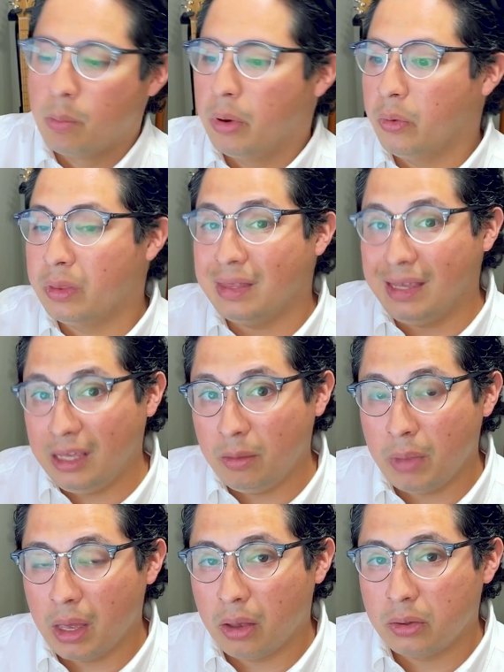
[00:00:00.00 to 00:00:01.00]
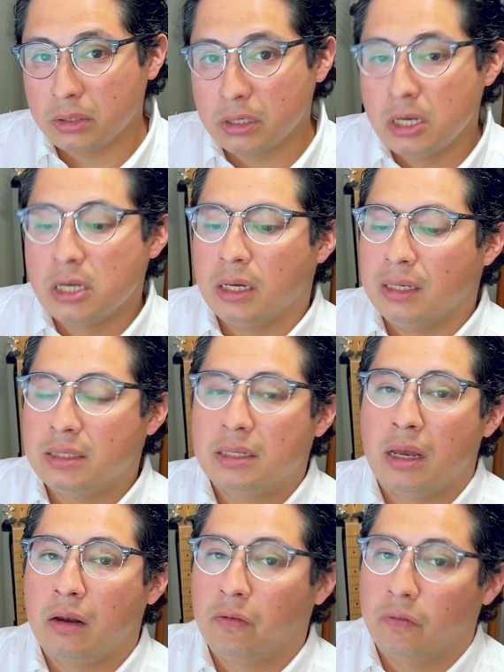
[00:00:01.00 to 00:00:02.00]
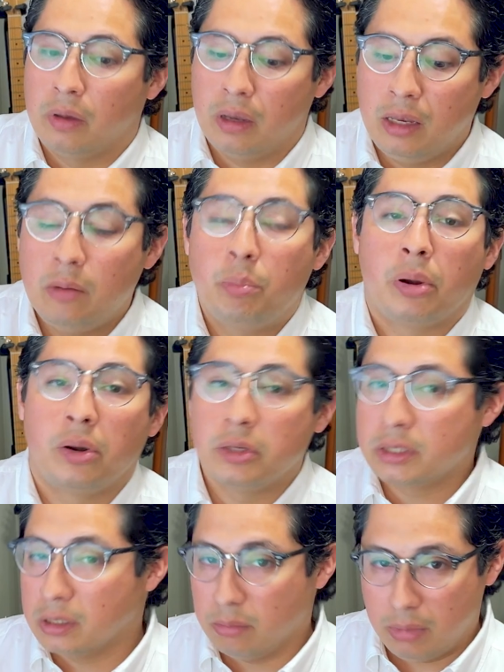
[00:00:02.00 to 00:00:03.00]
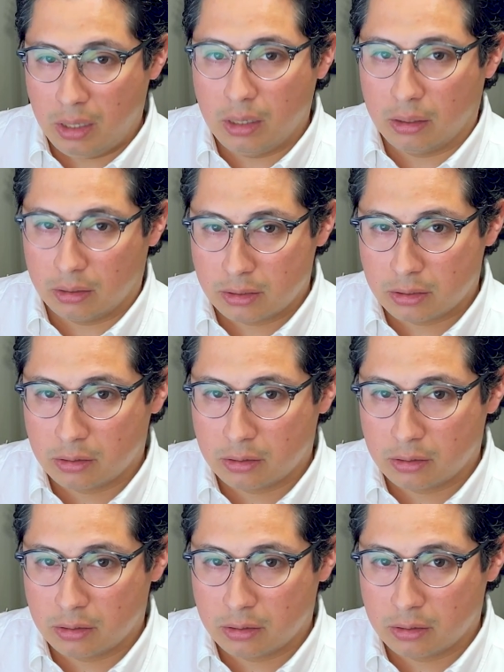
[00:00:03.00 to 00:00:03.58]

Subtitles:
but with emails instead of in-person meetings.